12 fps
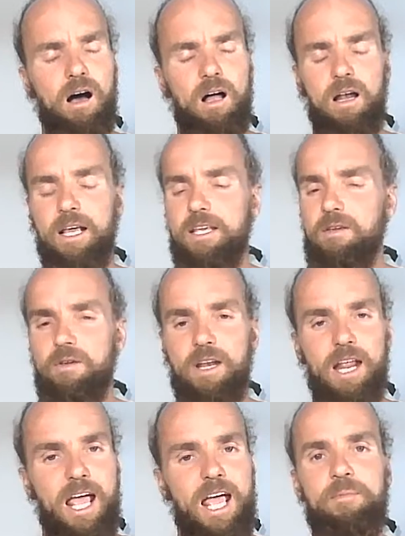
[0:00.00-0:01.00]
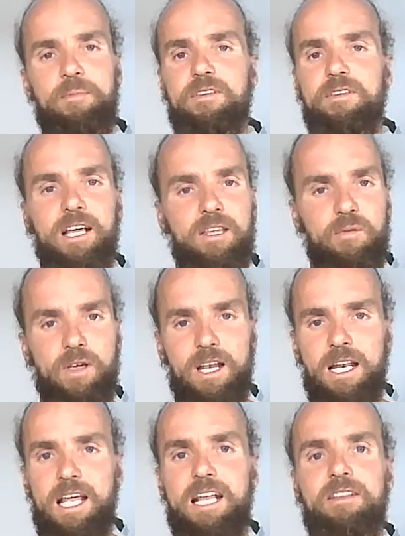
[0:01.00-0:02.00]
like you can empty, like you
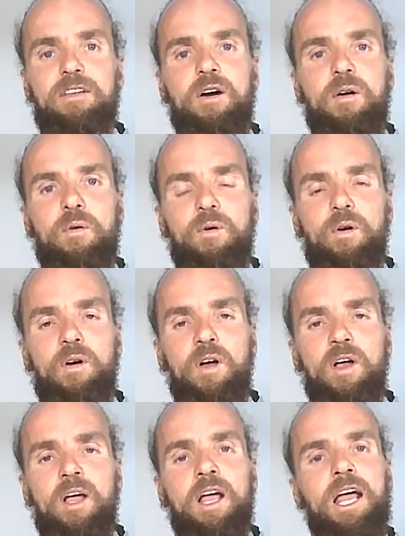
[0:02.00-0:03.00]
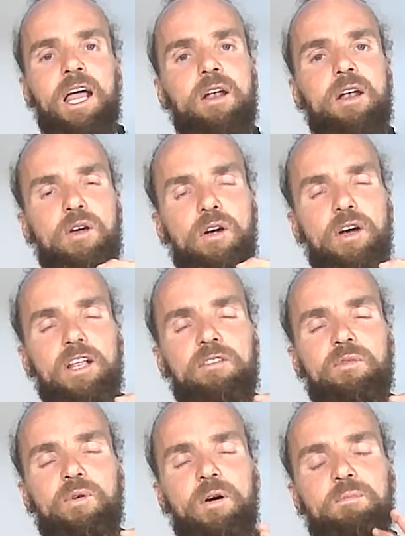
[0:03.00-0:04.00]
can let go. Learning
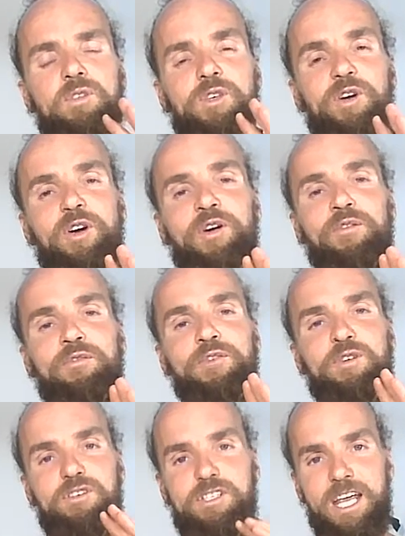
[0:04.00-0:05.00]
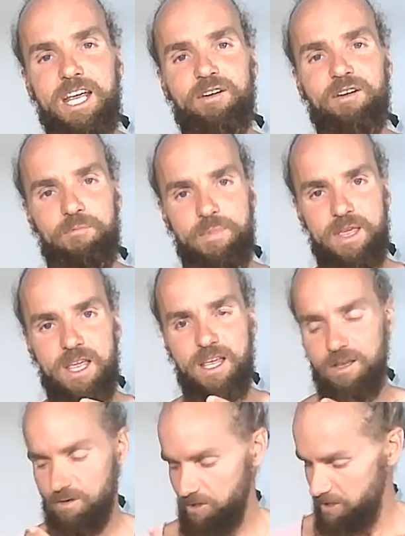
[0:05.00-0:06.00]
to observe your state of being,
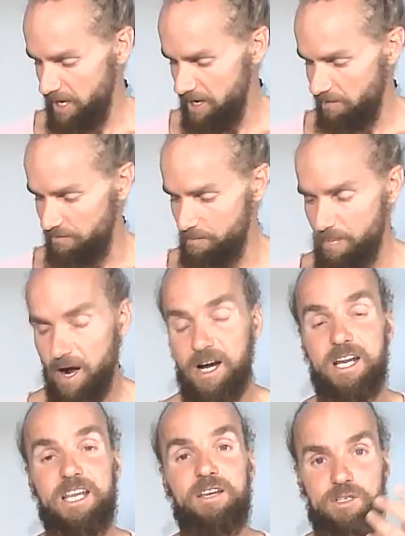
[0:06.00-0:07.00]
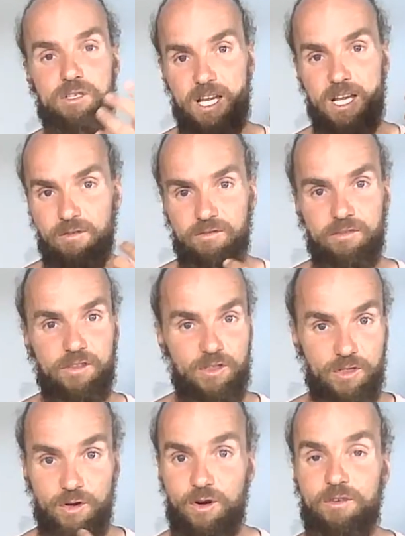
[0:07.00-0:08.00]
your state of body, your state of the
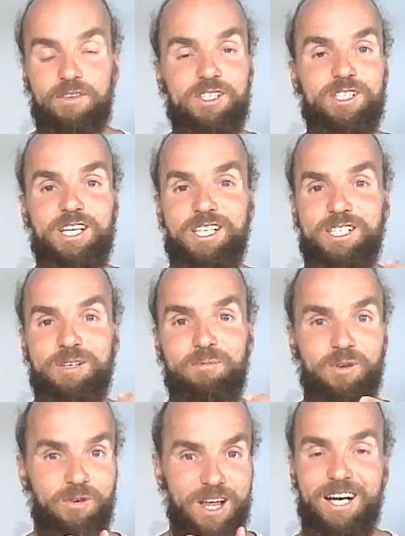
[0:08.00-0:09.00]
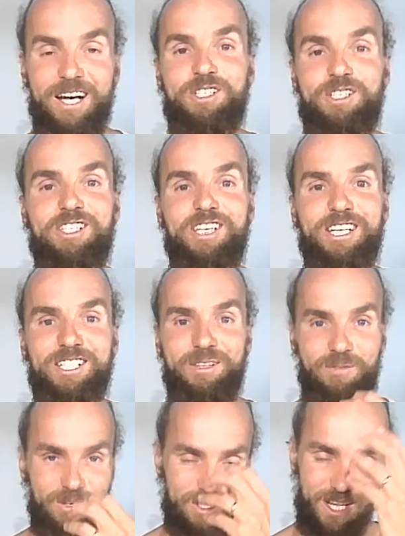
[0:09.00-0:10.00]
nervous system, your energy system,
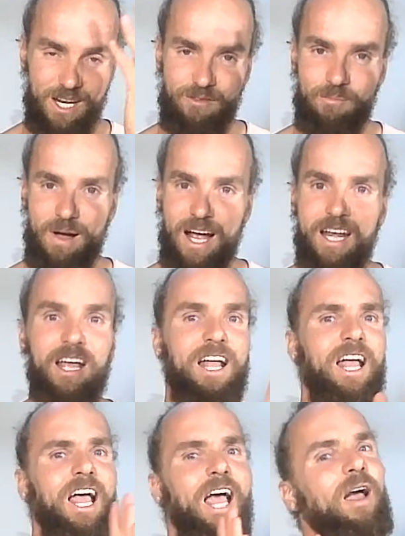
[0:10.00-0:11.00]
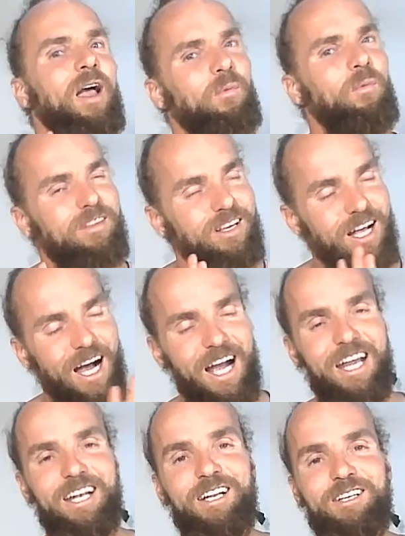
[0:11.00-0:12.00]
your state of mind, with
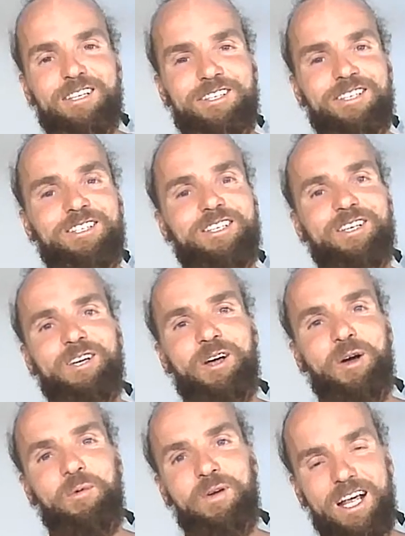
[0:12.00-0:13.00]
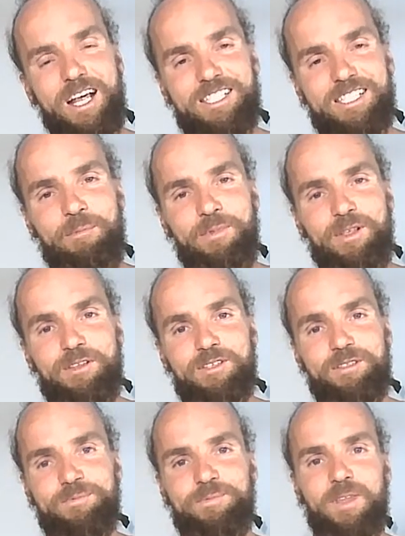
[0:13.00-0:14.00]
kindness, with
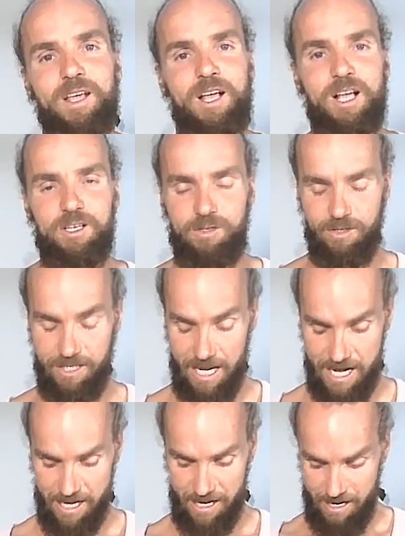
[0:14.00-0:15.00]
acceptance. So take